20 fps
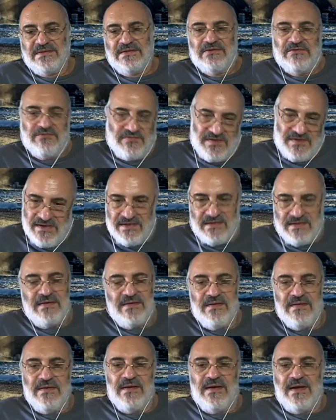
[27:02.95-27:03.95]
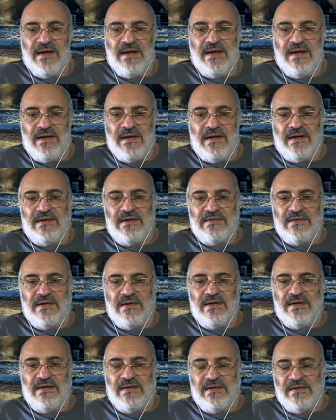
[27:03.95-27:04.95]
fine. And
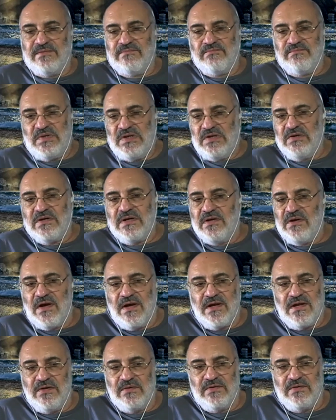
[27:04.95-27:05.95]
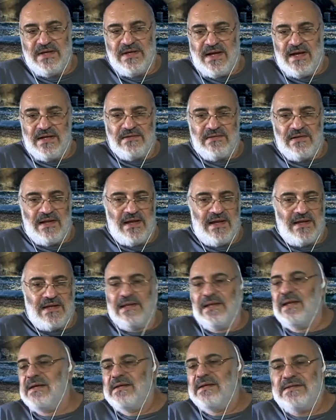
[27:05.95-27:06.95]
you can argue that like
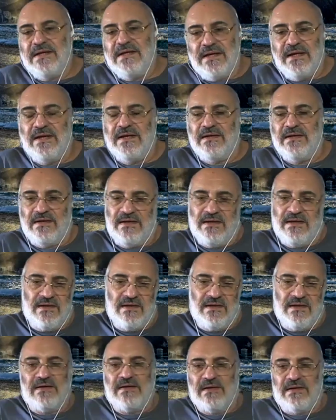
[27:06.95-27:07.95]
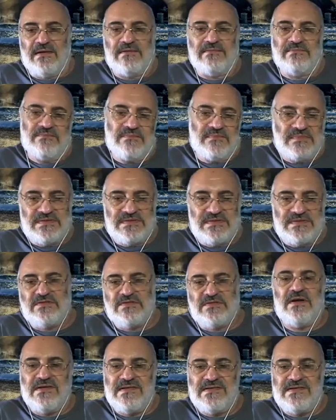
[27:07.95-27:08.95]
LinkedIn in a
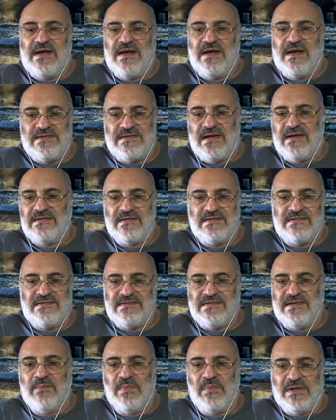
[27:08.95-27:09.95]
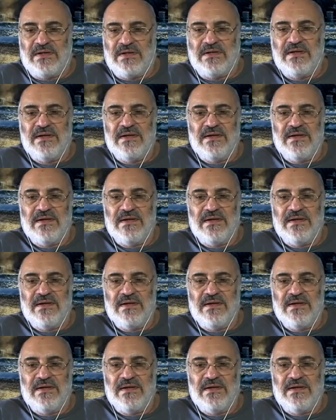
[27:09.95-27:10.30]
certain sense has a similar